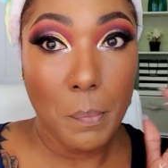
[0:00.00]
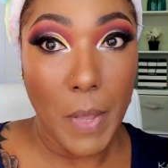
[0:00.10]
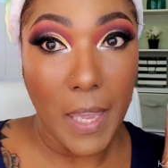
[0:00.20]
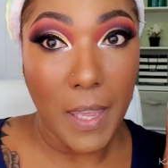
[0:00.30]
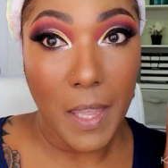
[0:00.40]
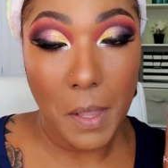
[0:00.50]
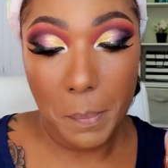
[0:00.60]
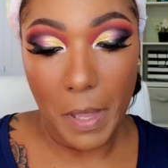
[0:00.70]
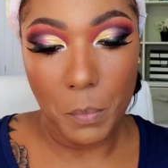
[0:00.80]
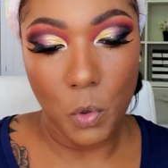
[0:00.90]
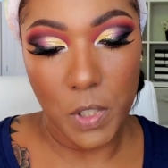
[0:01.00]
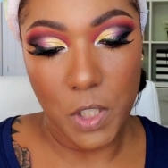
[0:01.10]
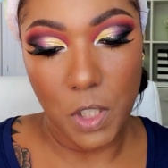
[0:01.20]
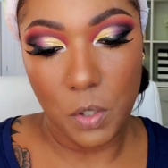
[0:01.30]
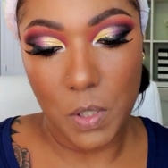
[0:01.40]
makeup I'm
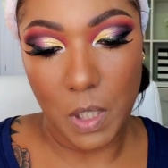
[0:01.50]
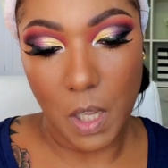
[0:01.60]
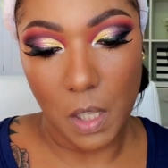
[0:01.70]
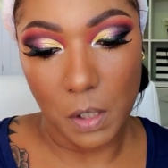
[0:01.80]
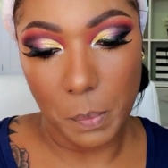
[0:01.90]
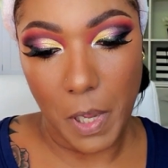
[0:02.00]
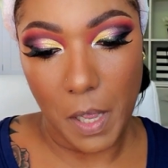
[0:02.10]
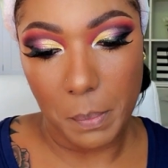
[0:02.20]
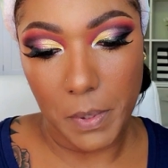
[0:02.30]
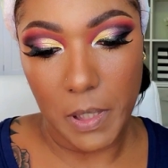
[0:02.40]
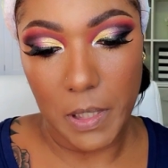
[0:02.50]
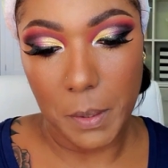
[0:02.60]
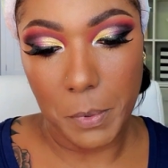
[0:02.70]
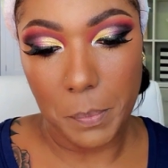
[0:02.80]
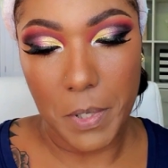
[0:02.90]
going to use a ColourPop
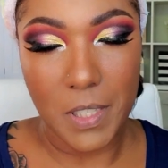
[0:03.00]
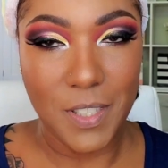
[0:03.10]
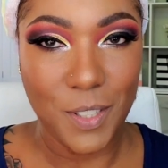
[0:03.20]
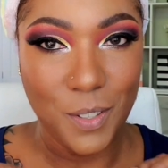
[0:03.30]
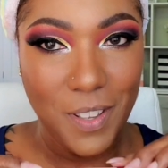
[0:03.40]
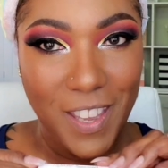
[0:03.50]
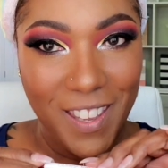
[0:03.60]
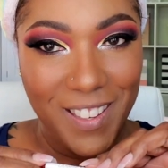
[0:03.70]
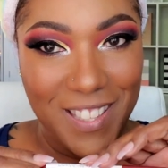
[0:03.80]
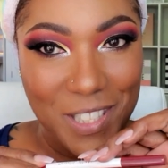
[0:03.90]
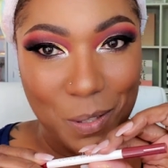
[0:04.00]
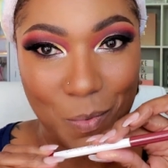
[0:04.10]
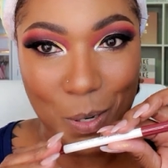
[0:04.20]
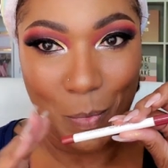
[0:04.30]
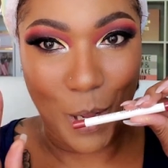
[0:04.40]
lippy pencil this is
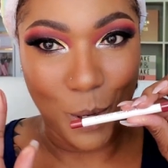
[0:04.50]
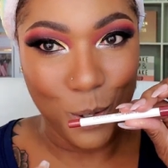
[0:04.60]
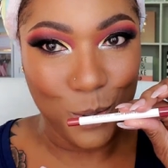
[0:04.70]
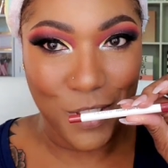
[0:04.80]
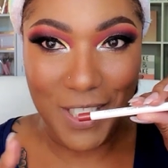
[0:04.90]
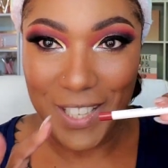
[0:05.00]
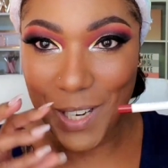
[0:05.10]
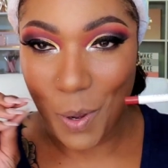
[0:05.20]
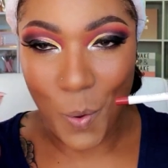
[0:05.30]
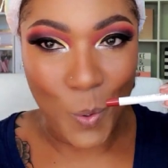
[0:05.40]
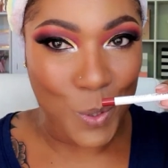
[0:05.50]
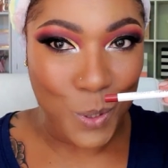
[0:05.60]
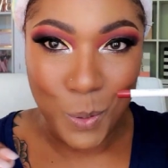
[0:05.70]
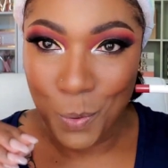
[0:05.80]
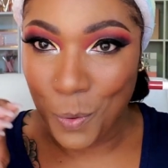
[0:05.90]
one of my OG old
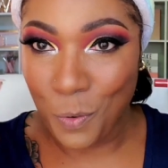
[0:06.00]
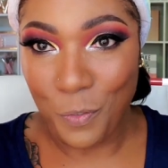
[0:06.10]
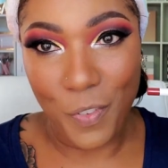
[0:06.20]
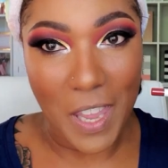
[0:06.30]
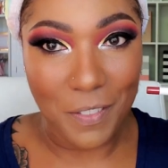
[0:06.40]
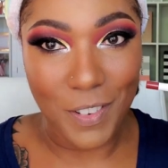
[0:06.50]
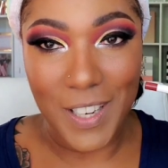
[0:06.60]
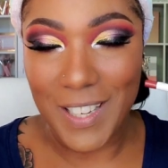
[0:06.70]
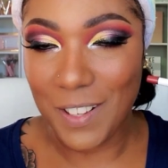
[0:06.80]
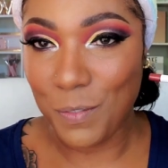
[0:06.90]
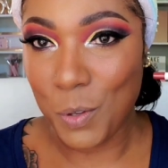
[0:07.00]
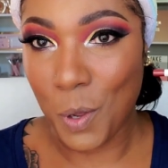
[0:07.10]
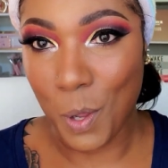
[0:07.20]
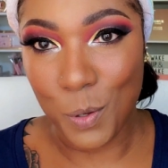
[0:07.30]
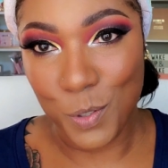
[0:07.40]
school favorite. If
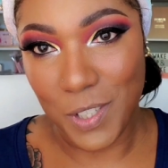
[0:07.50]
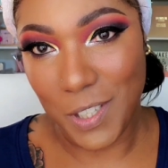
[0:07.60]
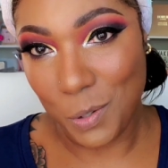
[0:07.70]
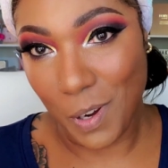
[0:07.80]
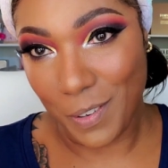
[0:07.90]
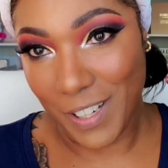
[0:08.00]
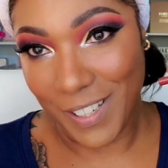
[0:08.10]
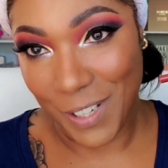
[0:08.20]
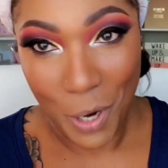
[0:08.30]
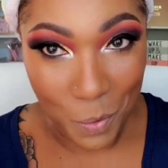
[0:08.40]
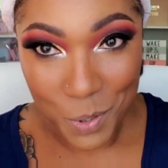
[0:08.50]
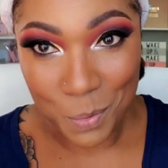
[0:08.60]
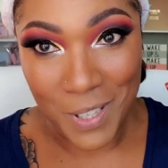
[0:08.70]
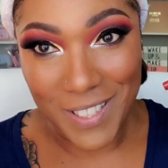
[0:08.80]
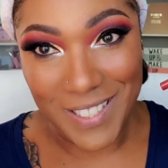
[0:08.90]
you're OG, you already know
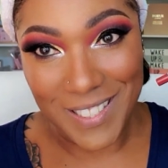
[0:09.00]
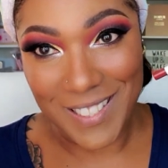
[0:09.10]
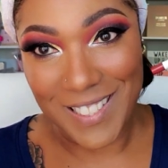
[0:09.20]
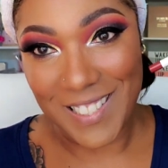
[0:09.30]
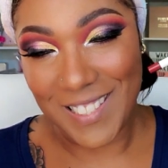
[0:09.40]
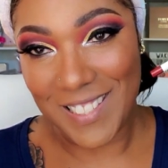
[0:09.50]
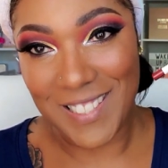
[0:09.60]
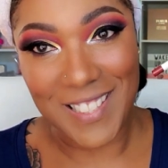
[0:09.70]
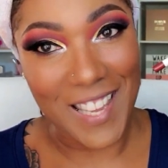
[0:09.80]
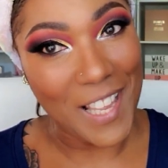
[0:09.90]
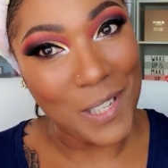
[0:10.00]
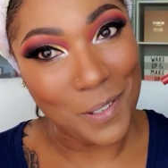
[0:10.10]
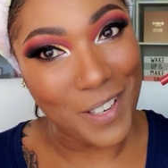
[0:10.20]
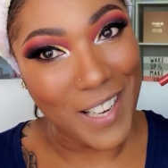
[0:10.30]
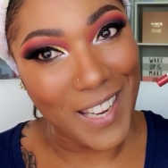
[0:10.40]
which one this is. This is the
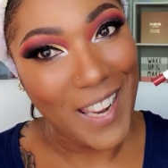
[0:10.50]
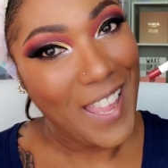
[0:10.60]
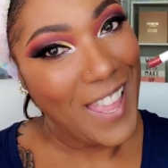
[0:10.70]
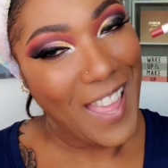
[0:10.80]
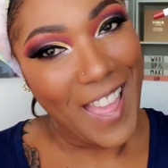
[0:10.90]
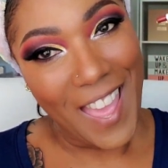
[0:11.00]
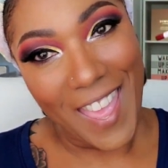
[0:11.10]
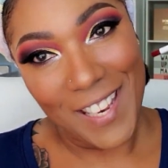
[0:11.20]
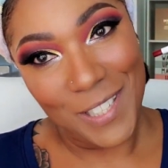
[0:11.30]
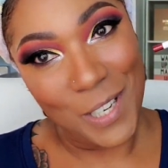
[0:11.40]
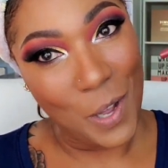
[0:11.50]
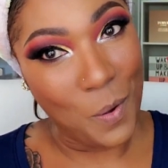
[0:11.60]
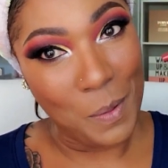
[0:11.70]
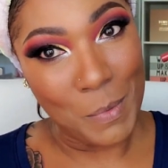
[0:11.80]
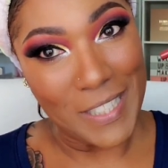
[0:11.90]
Ellery. I had to
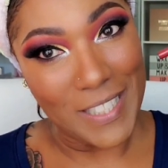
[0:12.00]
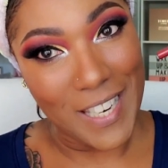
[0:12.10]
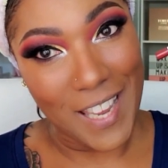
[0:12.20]
go in my